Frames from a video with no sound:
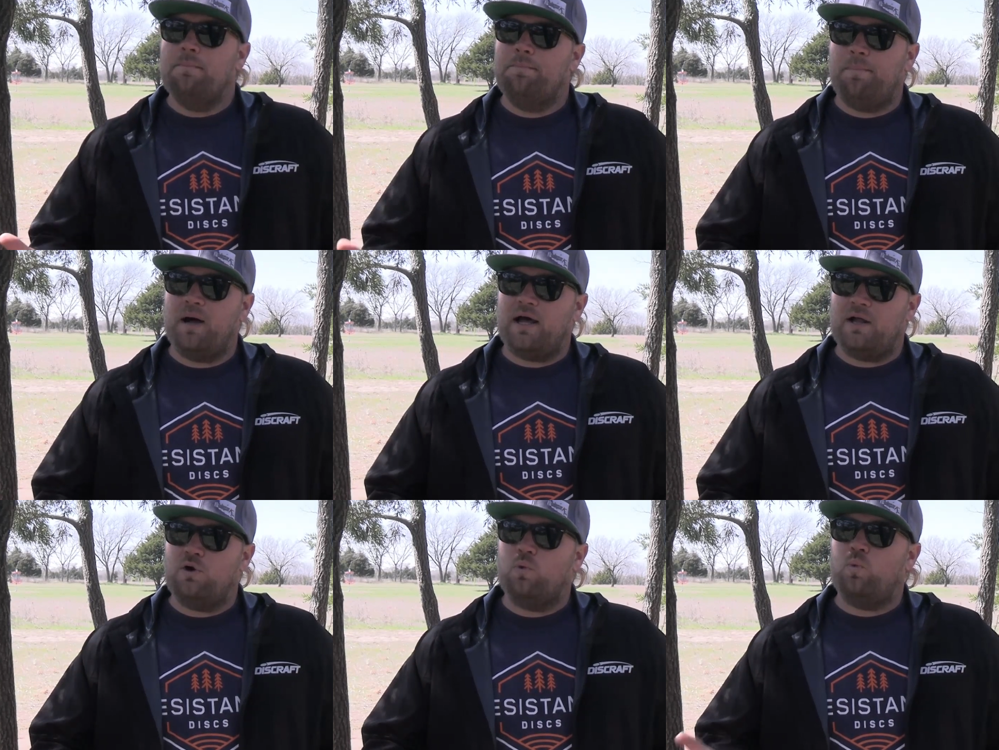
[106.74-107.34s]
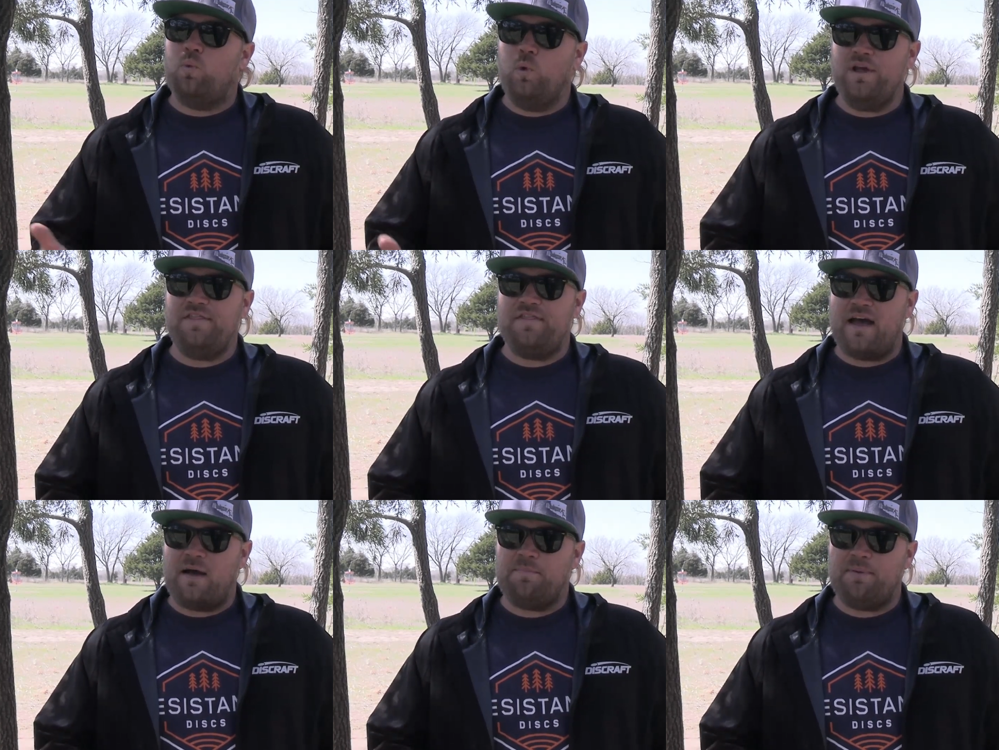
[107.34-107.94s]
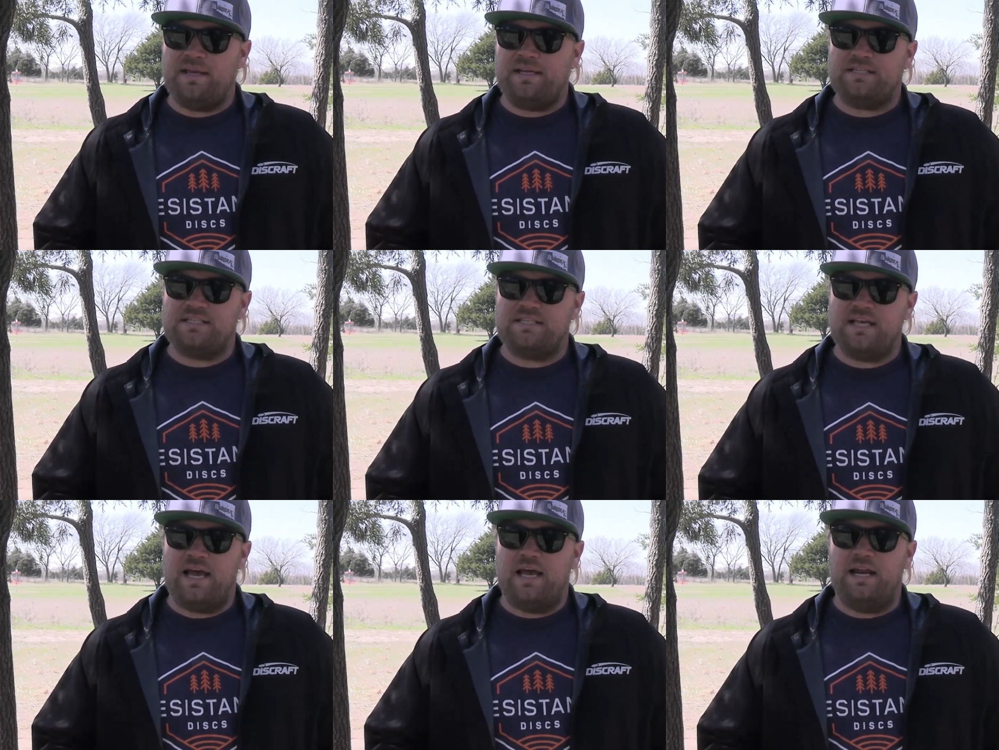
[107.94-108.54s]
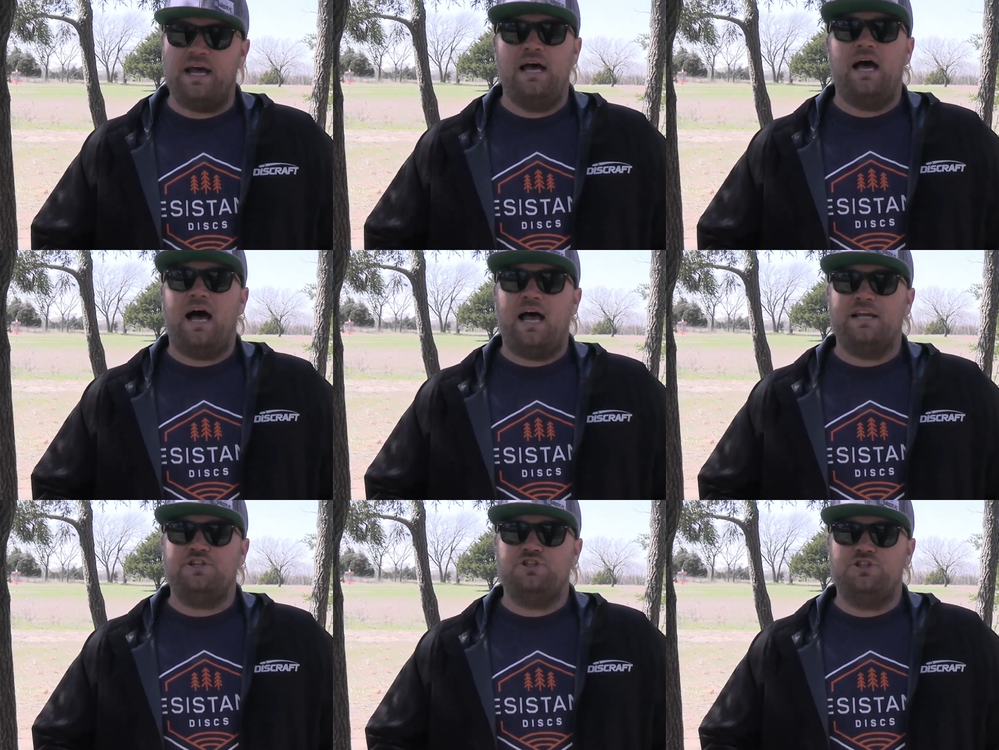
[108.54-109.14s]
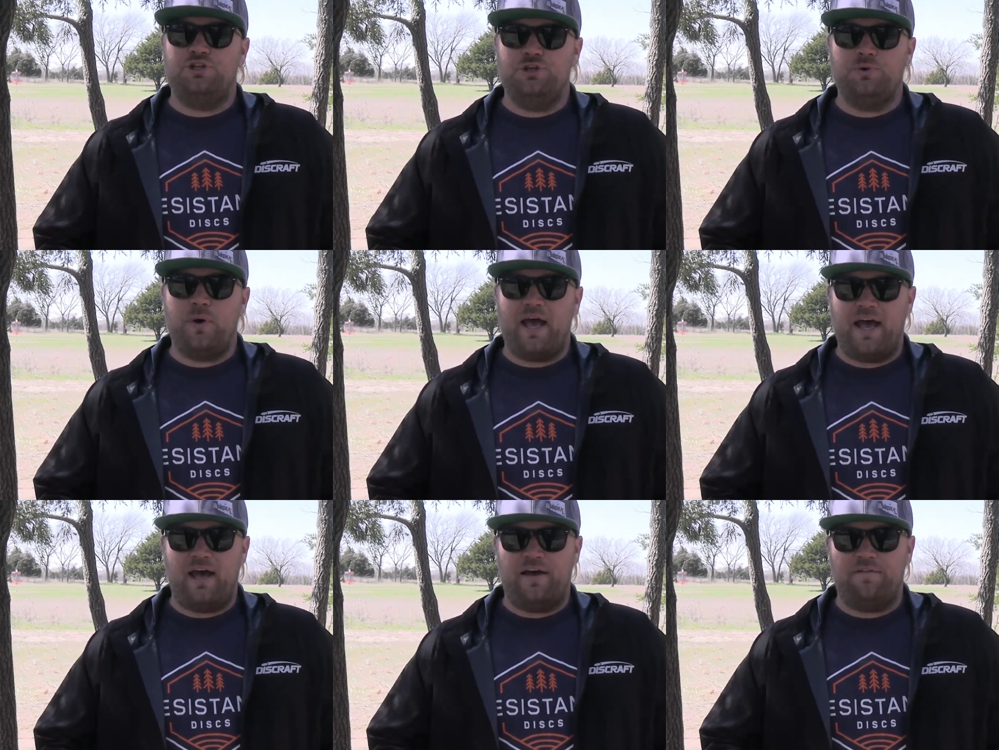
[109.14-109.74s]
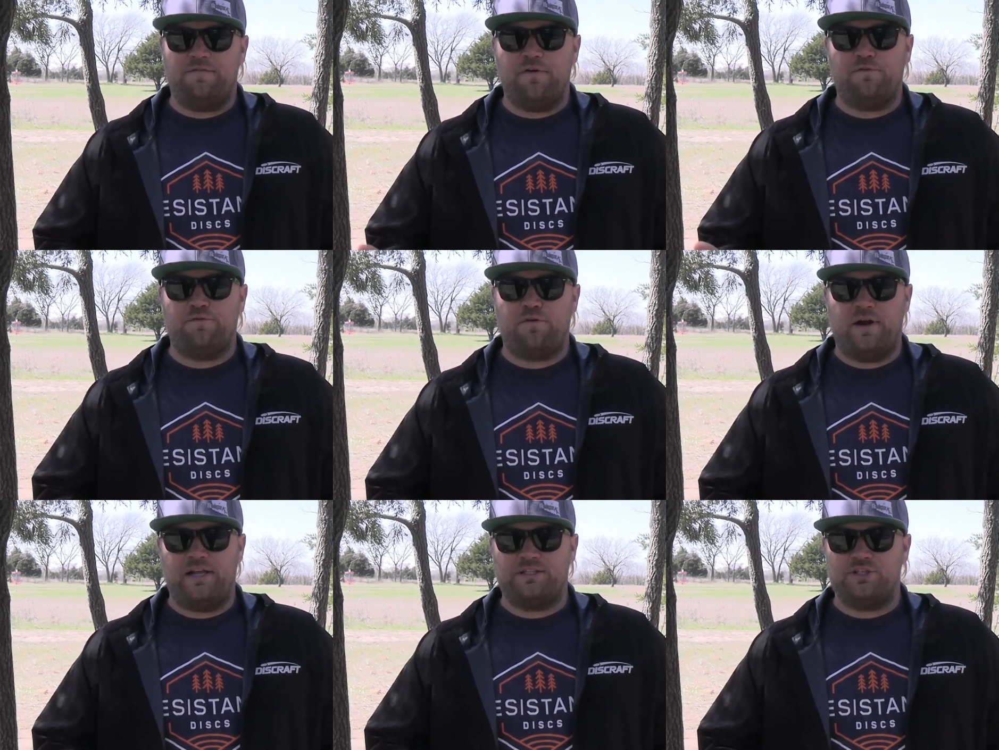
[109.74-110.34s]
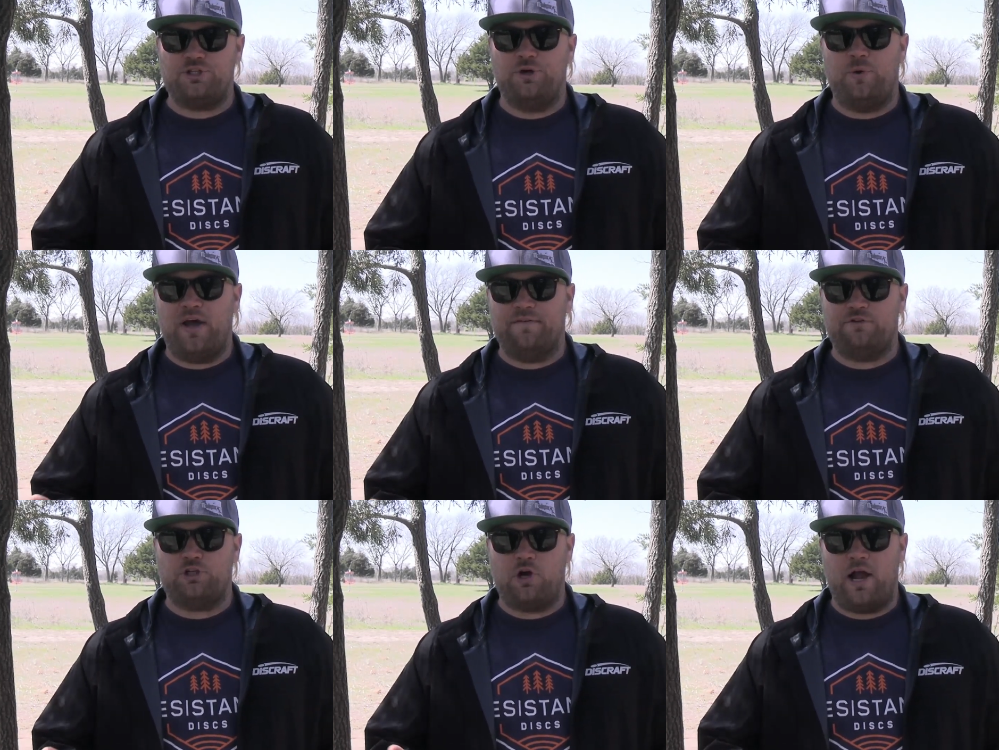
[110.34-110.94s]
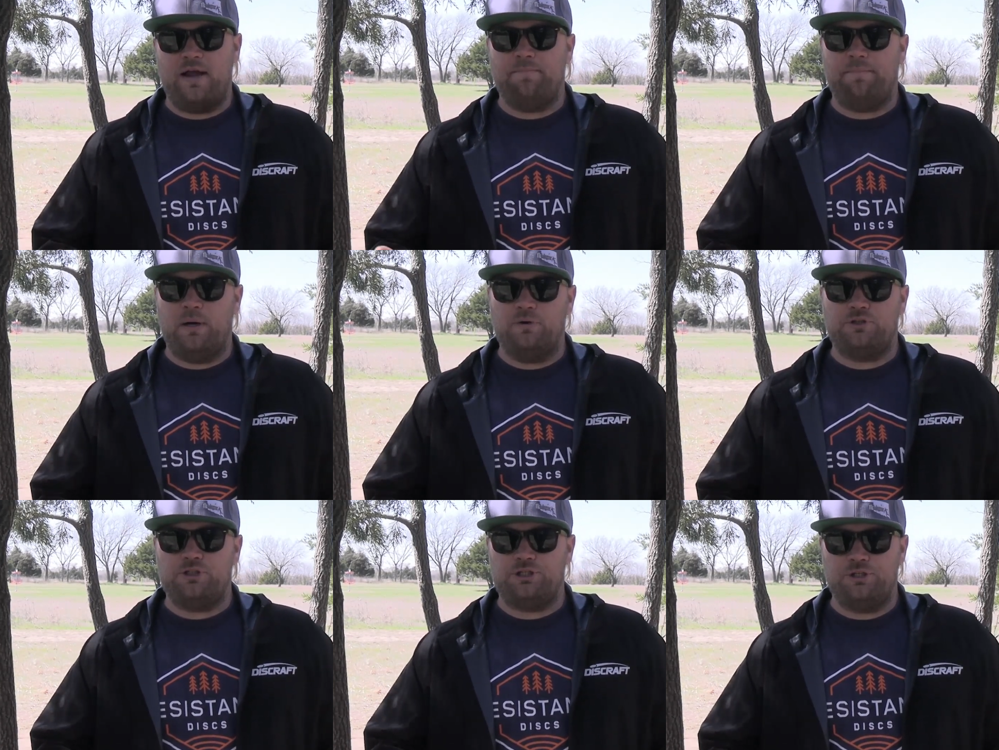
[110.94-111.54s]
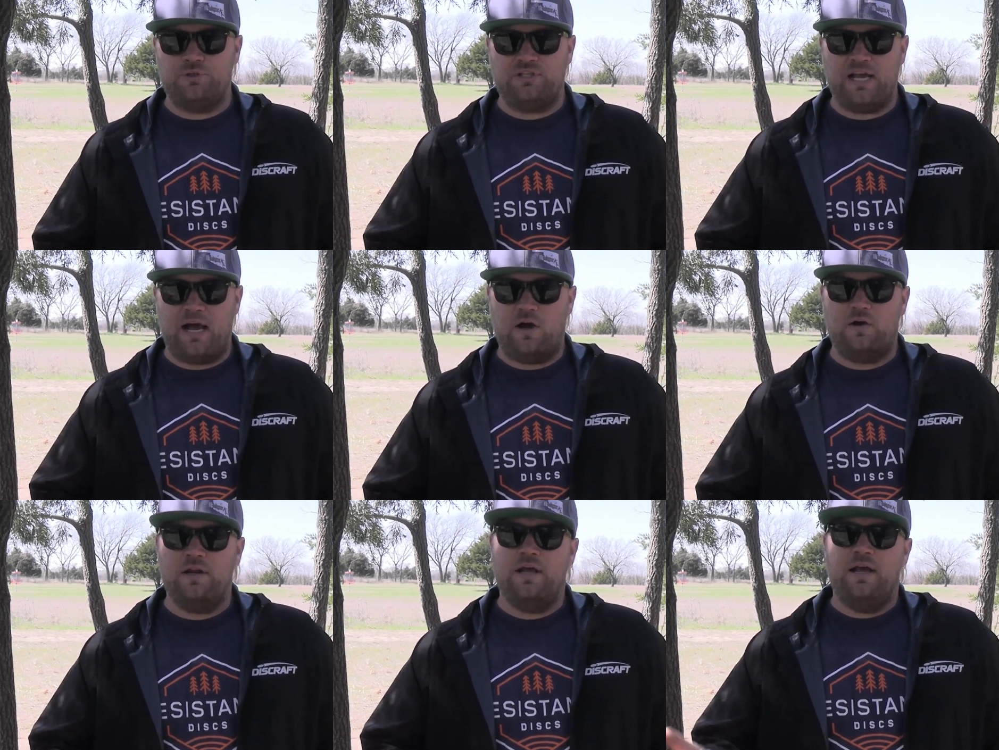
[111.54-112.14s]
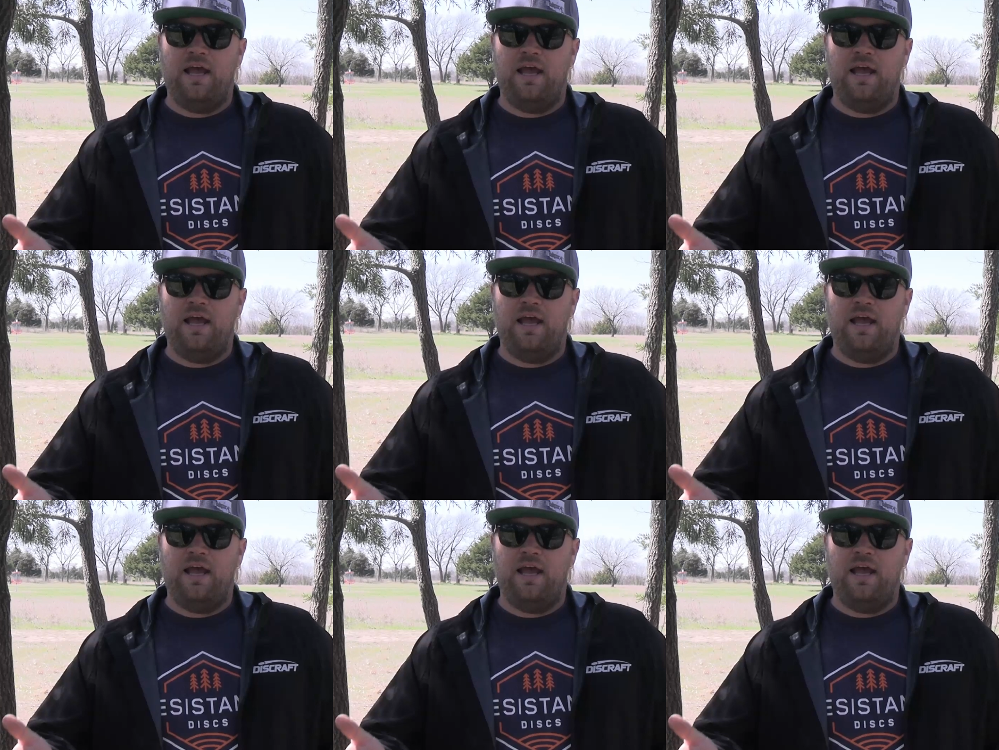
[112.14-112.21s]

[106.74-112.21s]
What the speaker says: But with that being said, I do have friends who have tried both shoes out,